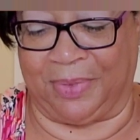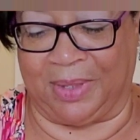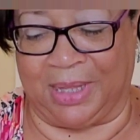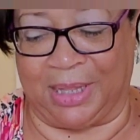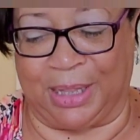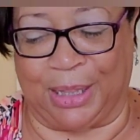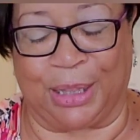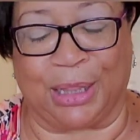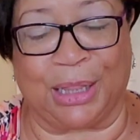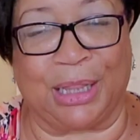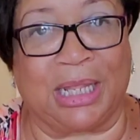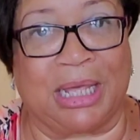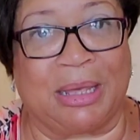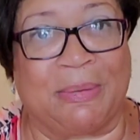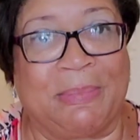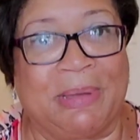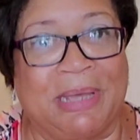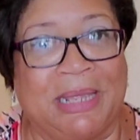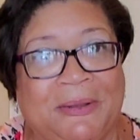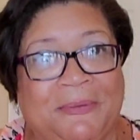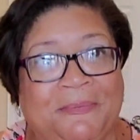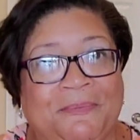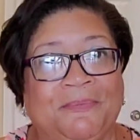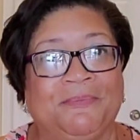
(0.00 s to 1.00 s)

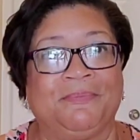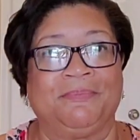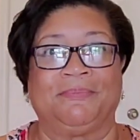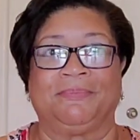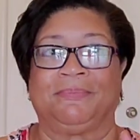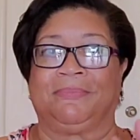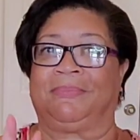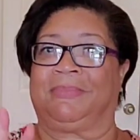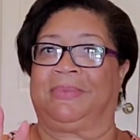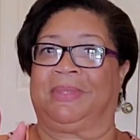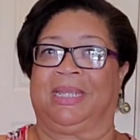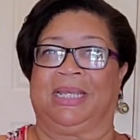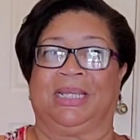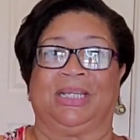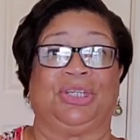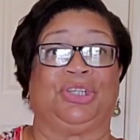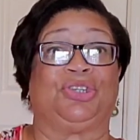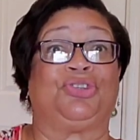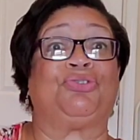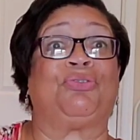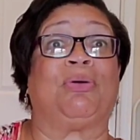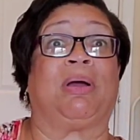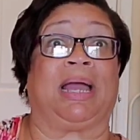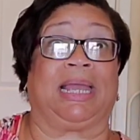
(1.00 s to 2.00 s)
lemon,
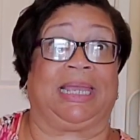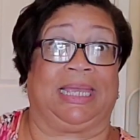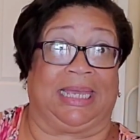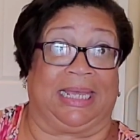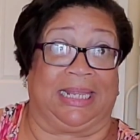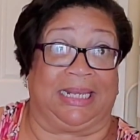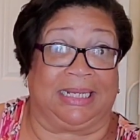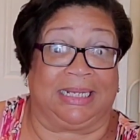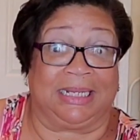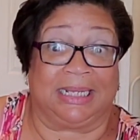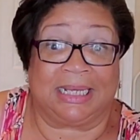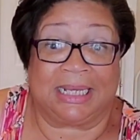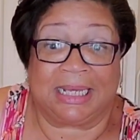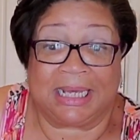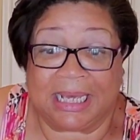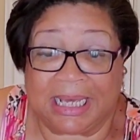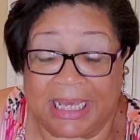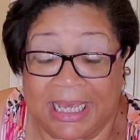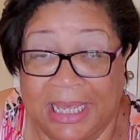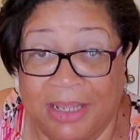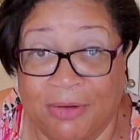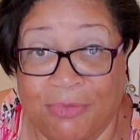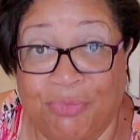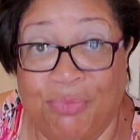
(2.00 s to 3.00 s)
try it.
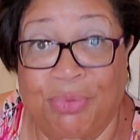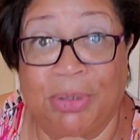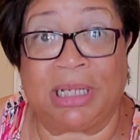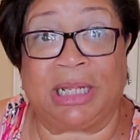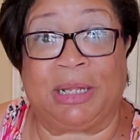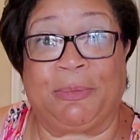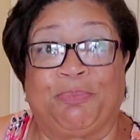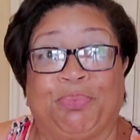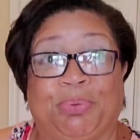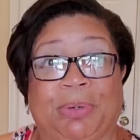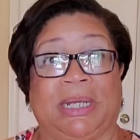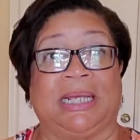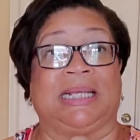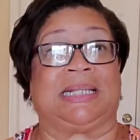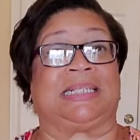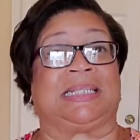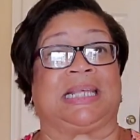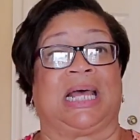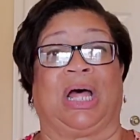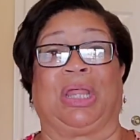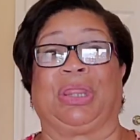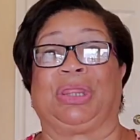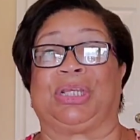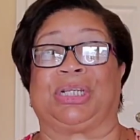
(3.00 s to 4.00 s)
It really brings
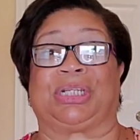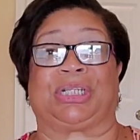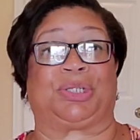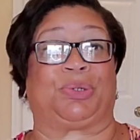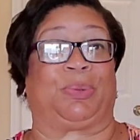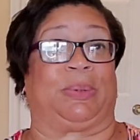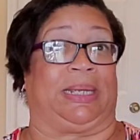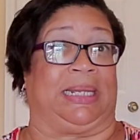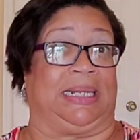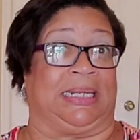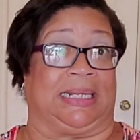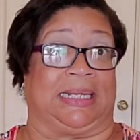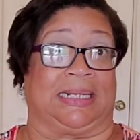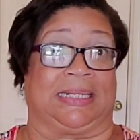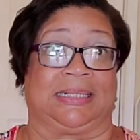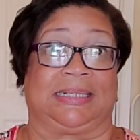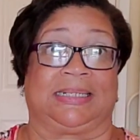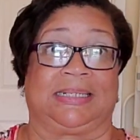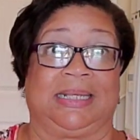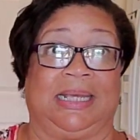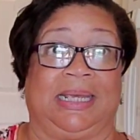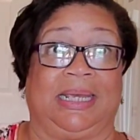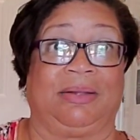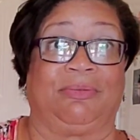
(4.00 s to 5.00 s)
out the
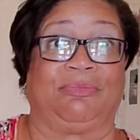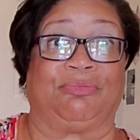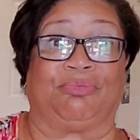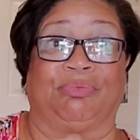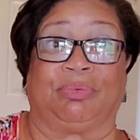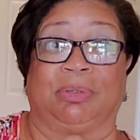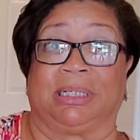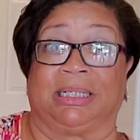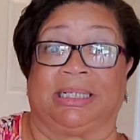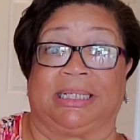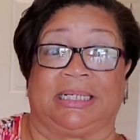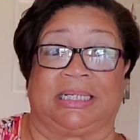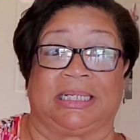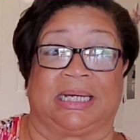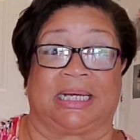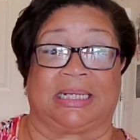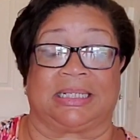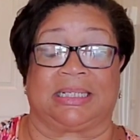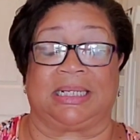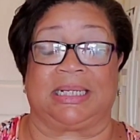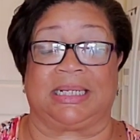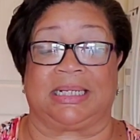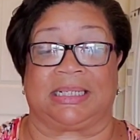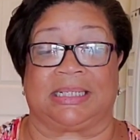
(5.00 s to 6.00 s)
sweetness. It really
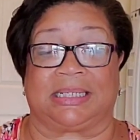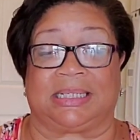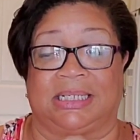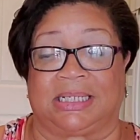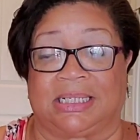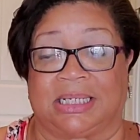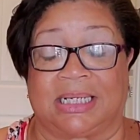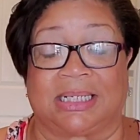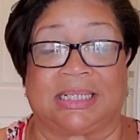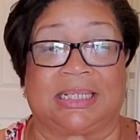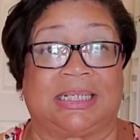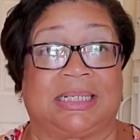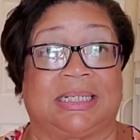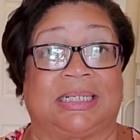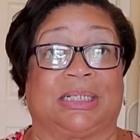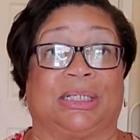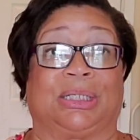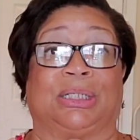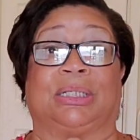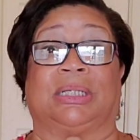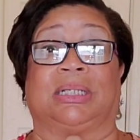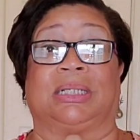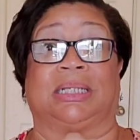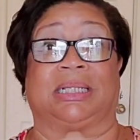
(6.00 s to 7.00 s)
does. It is just
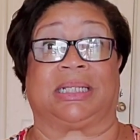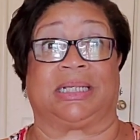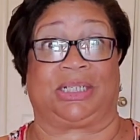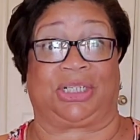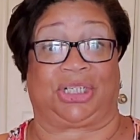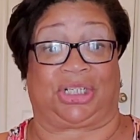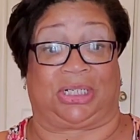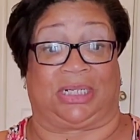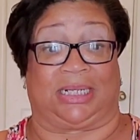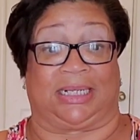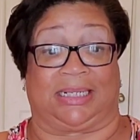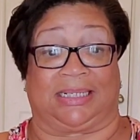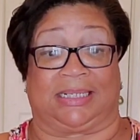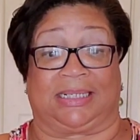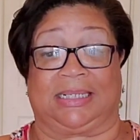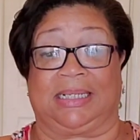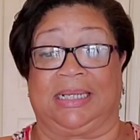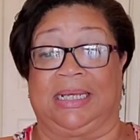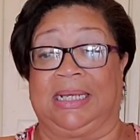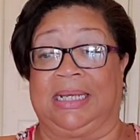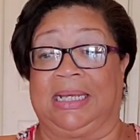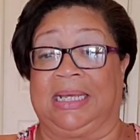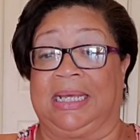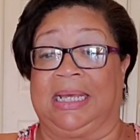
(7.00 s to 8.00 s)
delicious.
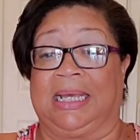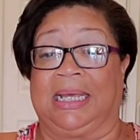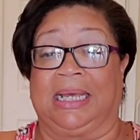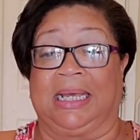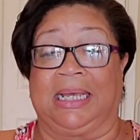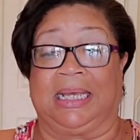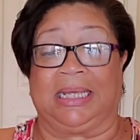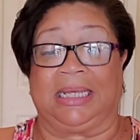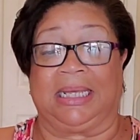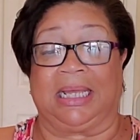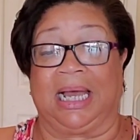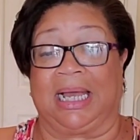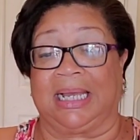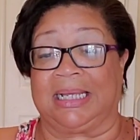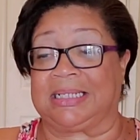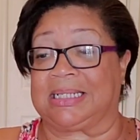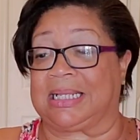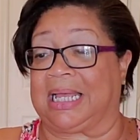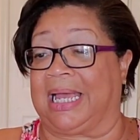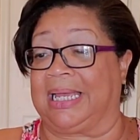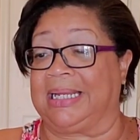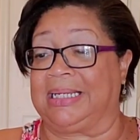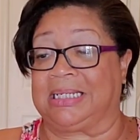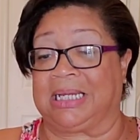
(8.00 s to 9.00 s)
And guys,
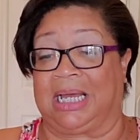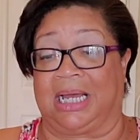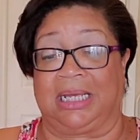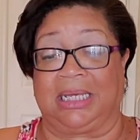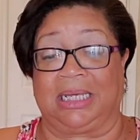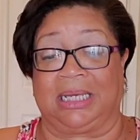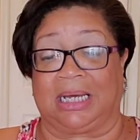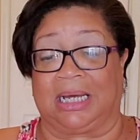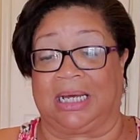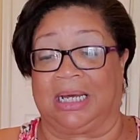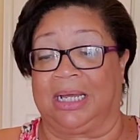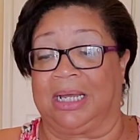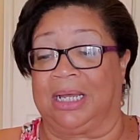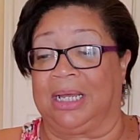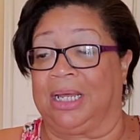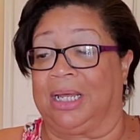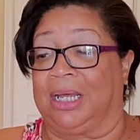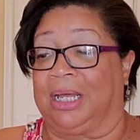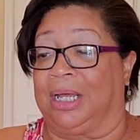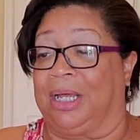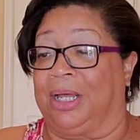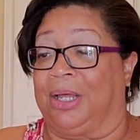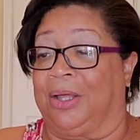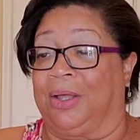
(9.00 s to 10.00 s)
I tell you,
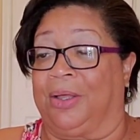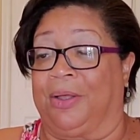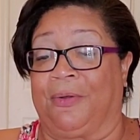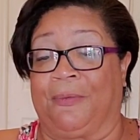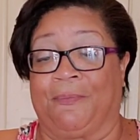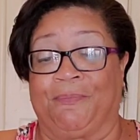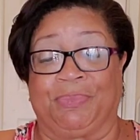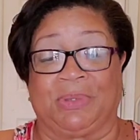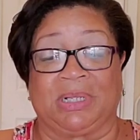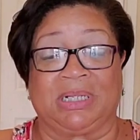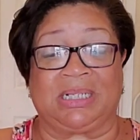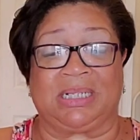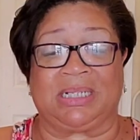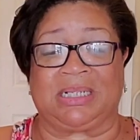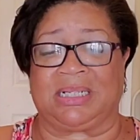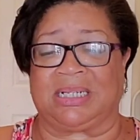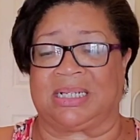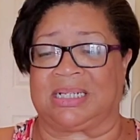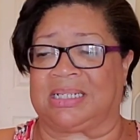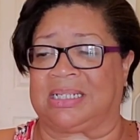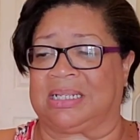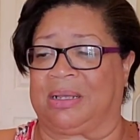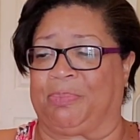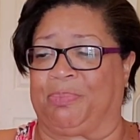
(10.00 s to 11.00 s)
this is
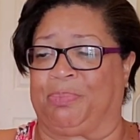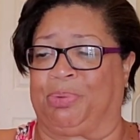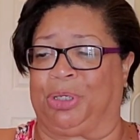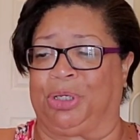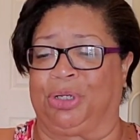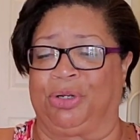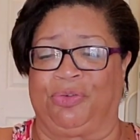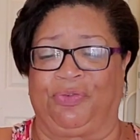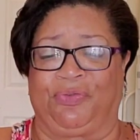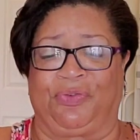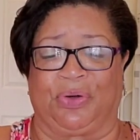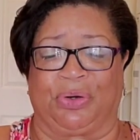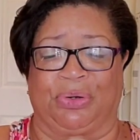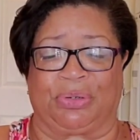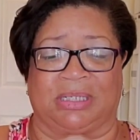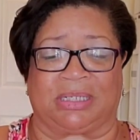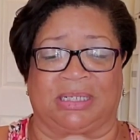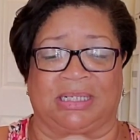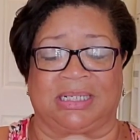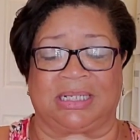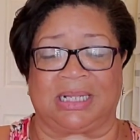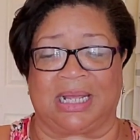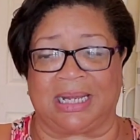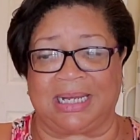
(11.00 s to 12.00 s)
just a beautiful
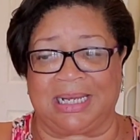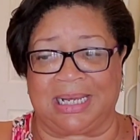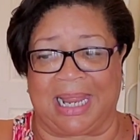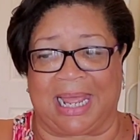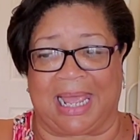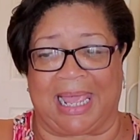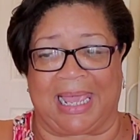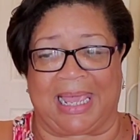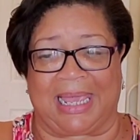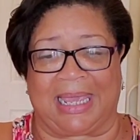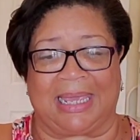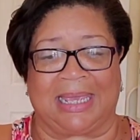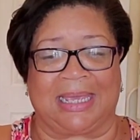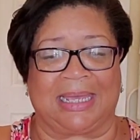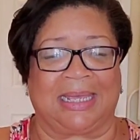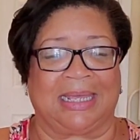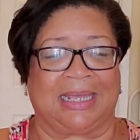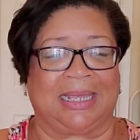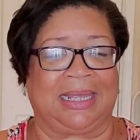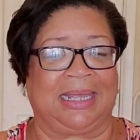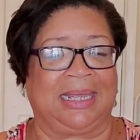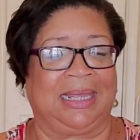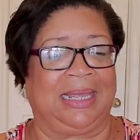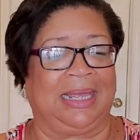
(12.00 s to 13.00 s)
Sunday
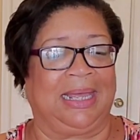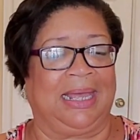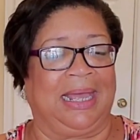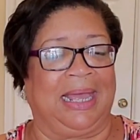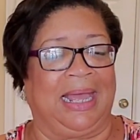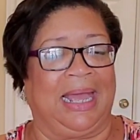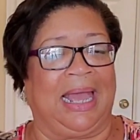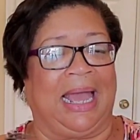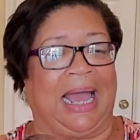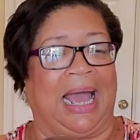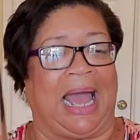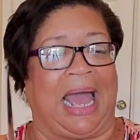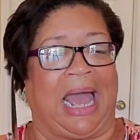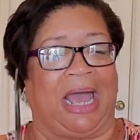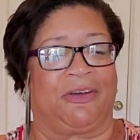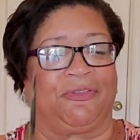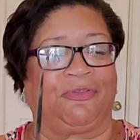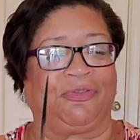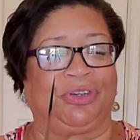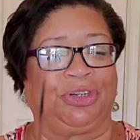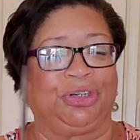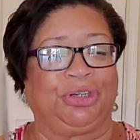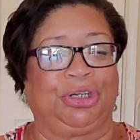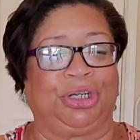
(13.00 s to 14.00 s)

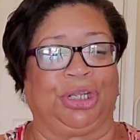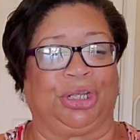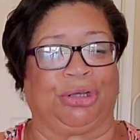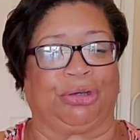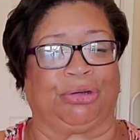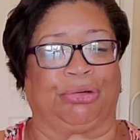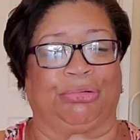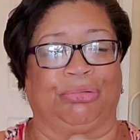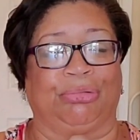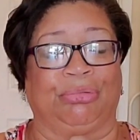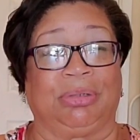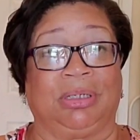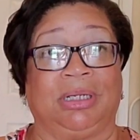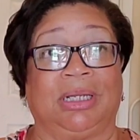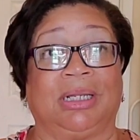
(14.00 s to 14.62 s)
afternoon